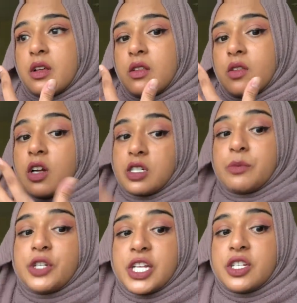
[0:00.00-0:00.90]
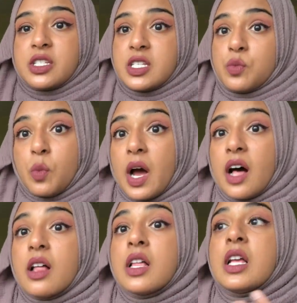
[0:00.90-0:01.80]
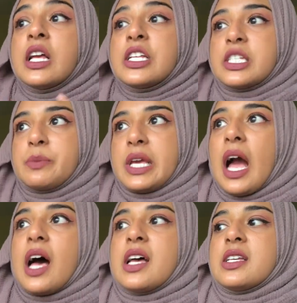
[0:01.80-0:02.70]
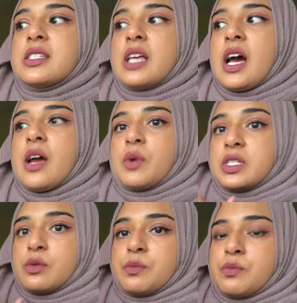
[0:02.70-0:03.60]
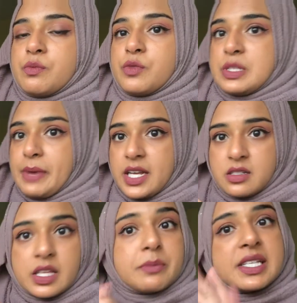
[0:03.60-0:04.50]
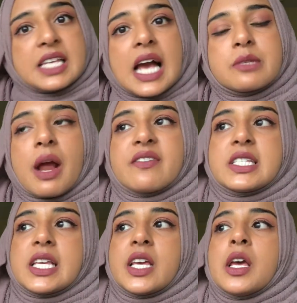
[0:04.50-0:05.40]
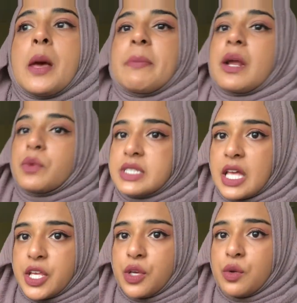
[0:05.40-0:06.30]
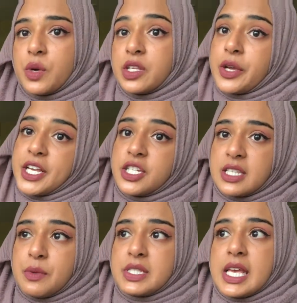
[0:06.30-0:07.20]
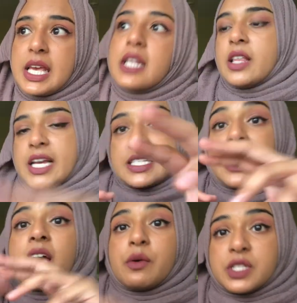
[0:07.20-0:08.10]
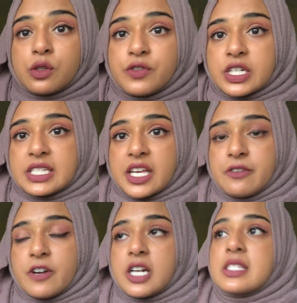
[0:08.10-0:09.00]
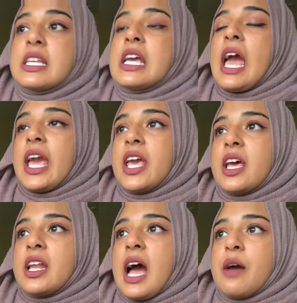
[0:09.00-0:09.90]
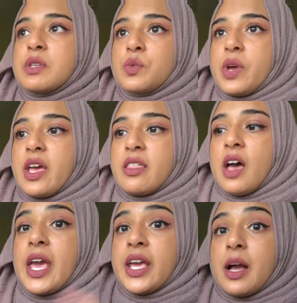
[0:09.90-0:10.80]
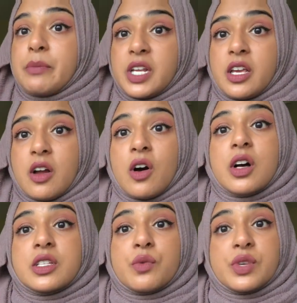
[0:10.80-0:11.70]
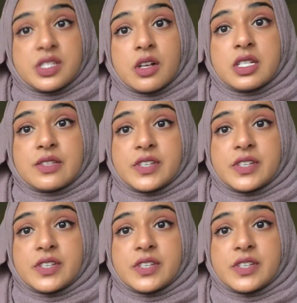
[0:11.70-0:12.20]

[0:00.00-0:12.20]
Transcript: long-term rotations as well, just because I want to respect like my CI's privacy. But I will tell you what locations I was in. Like I said, I went to Louisville, Kentucky first, and I was with a company called Results